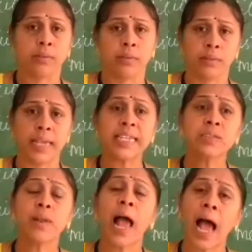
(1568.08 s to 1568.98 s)

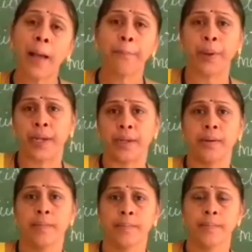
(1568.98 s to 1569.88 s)
things will happen
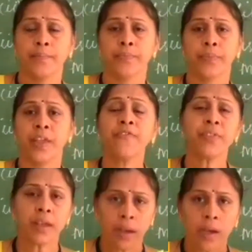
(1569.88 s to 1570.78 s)
if
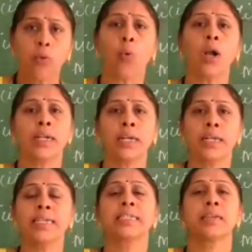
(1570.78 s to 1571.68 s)
the water
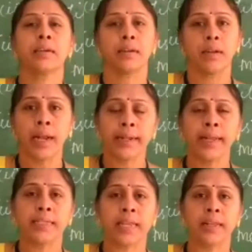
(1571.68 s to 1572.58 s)
is let
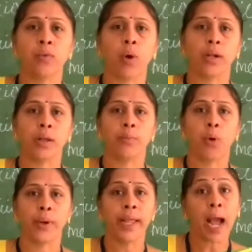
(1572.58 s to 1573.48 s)
inside the water
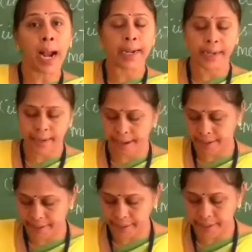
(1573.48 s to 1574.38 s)
body
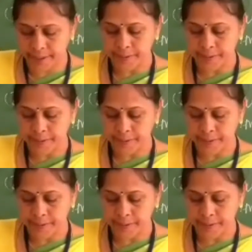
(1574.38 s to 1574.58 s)
untreated.